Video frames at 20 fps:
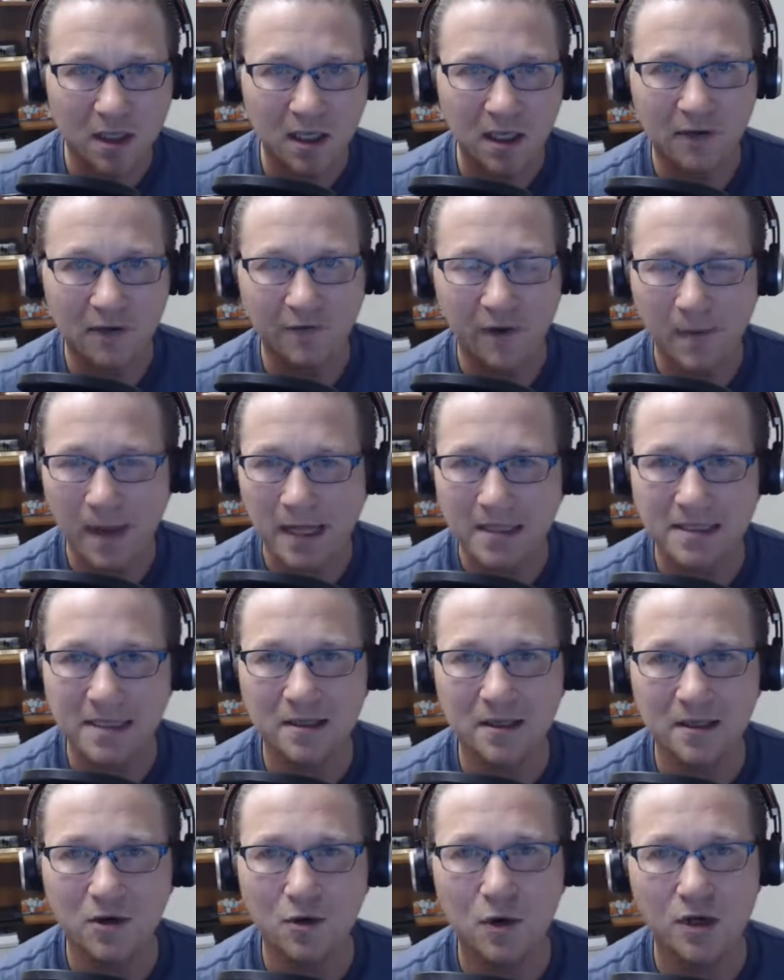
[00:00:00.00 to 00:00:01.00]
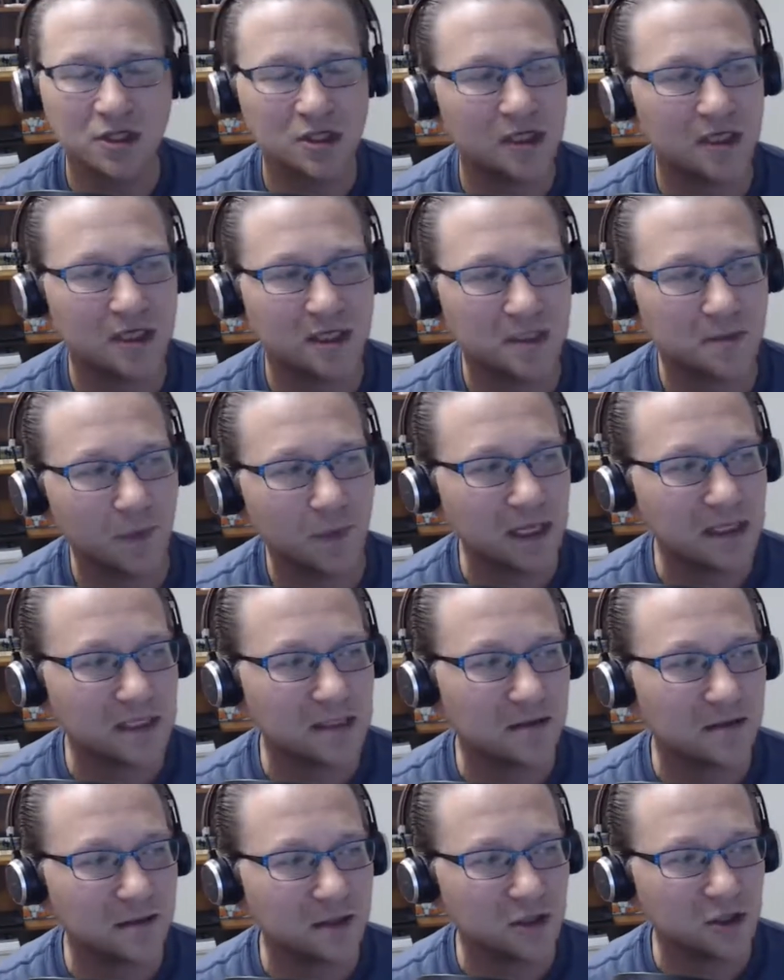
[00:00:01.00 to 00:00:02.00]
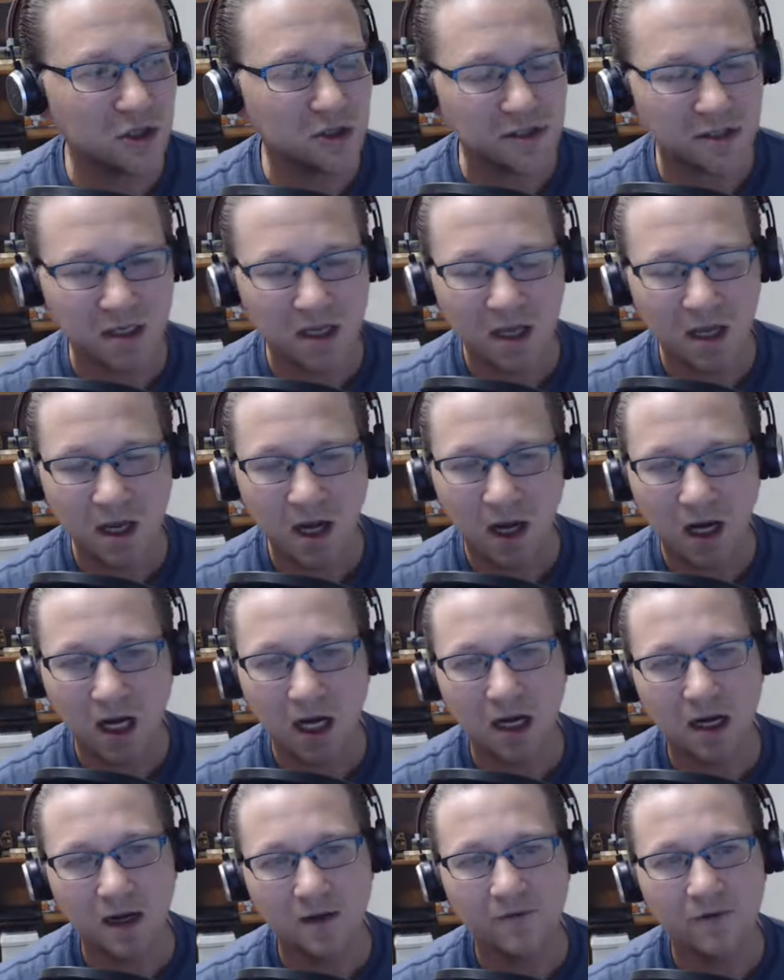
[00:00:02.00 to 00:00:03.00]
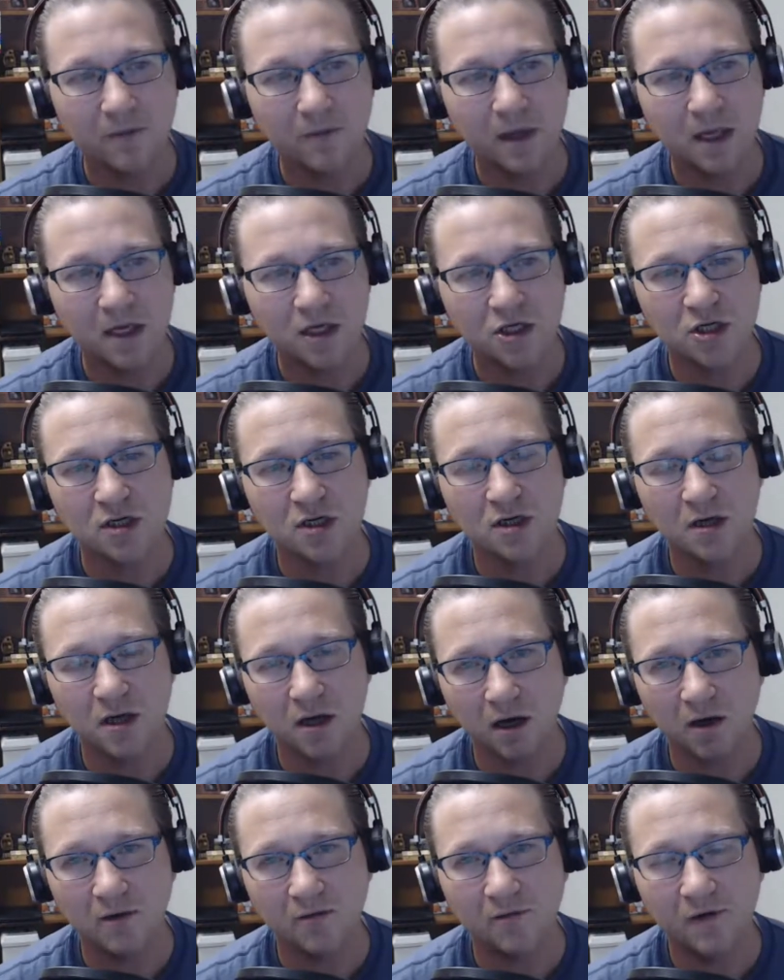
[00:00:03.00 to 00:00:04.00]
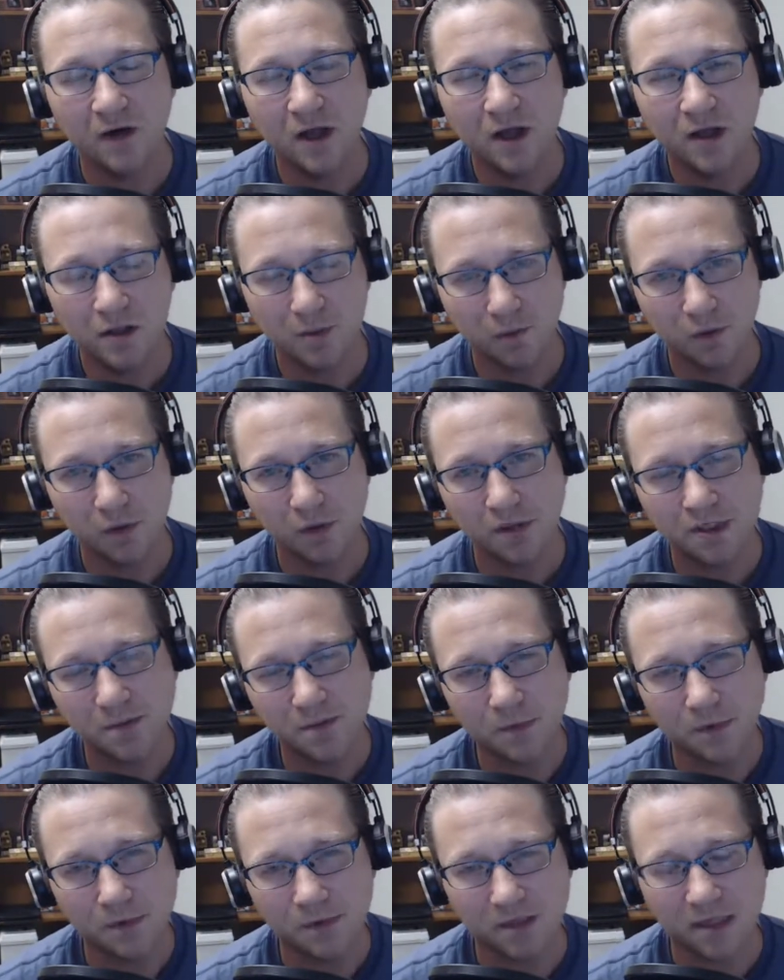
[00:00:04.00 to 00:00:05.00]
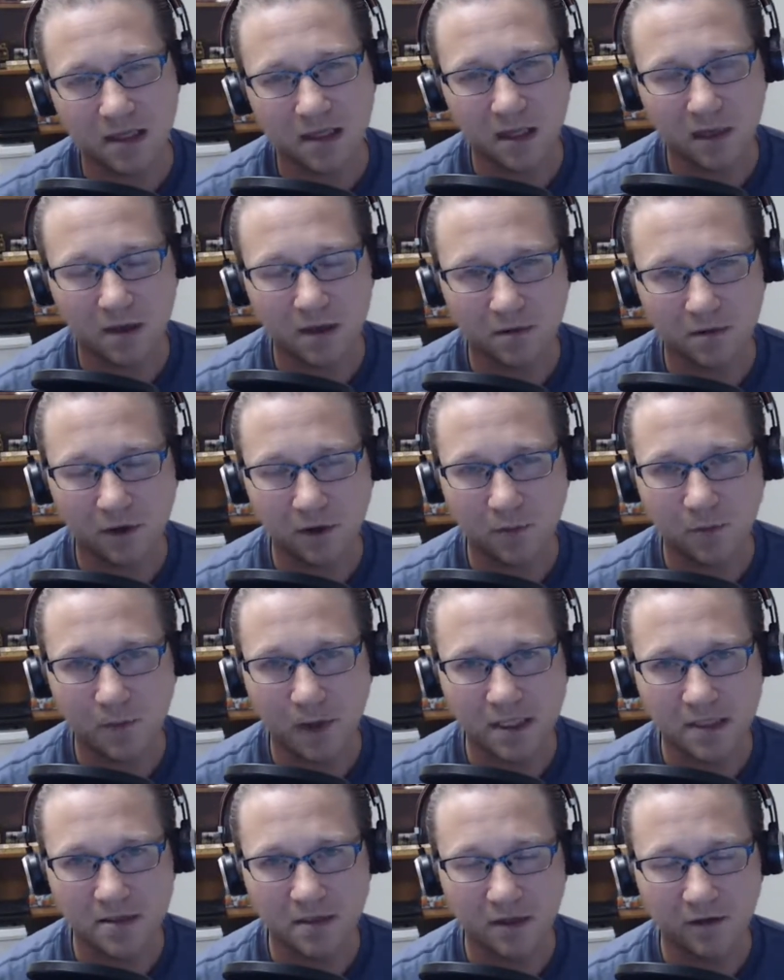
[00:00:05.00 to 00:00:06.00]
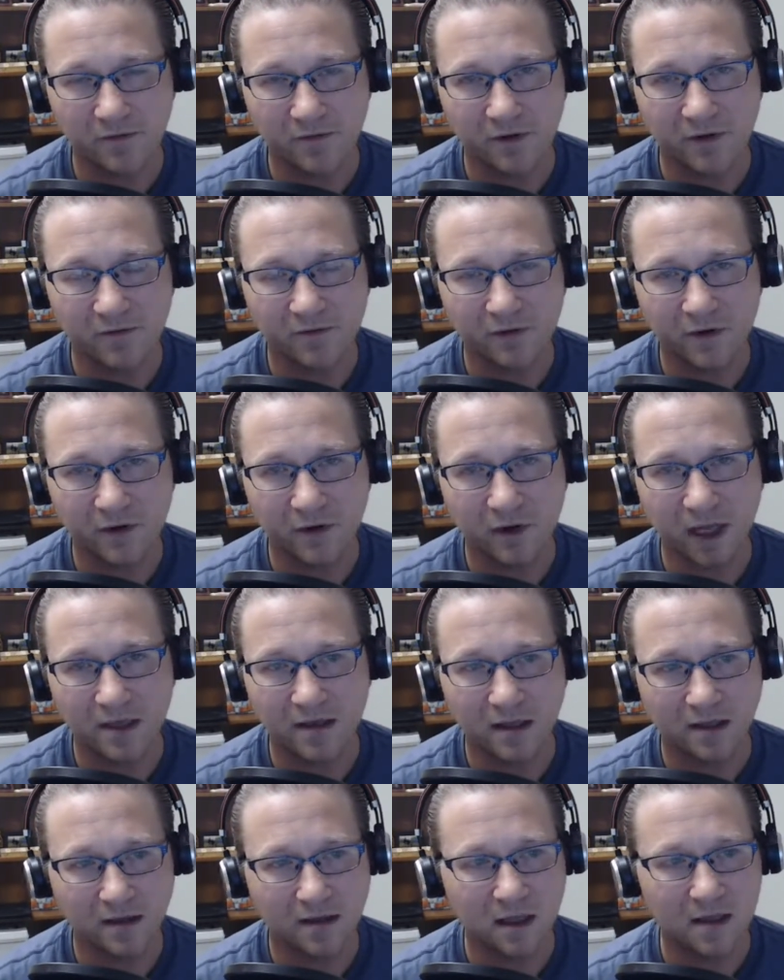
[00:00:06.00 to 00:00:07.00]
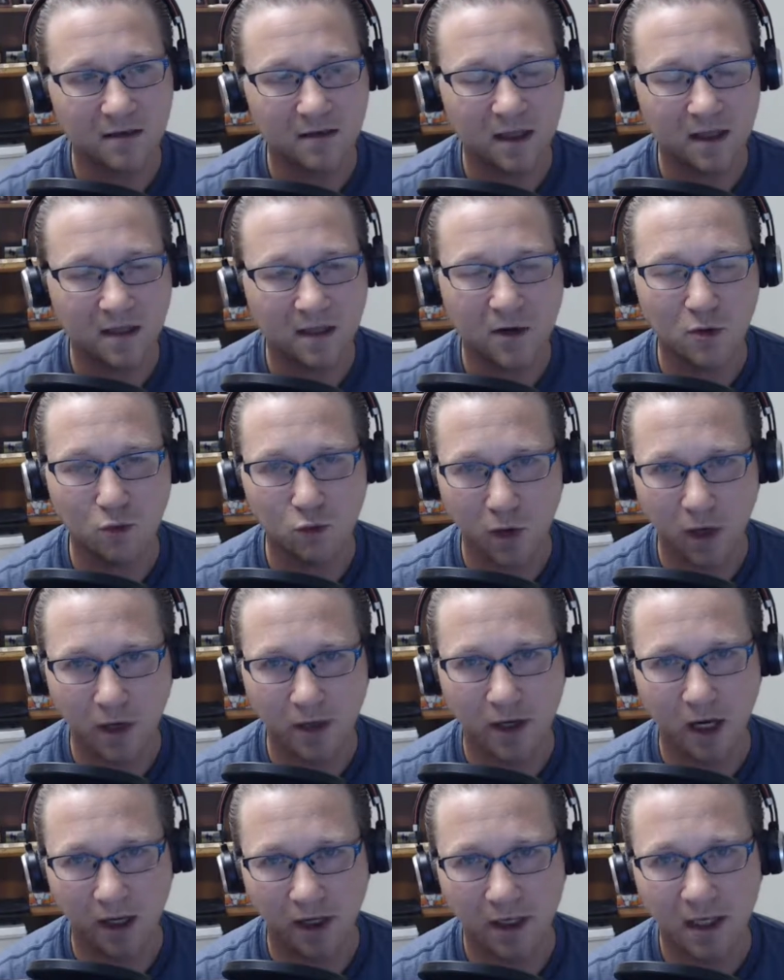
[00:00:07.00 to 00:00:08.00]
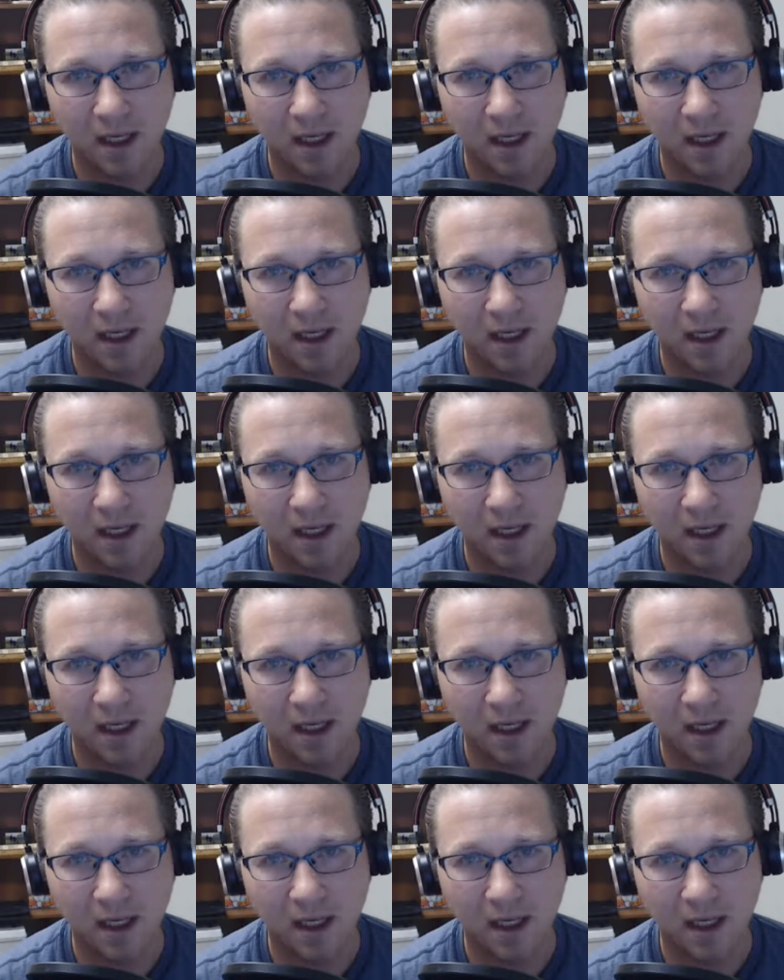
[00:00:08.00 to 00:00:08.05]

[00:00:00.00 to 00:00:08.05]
If I'm asking the question, it's basically just a confirmation of the principles that they're based off of, okay, that they run on.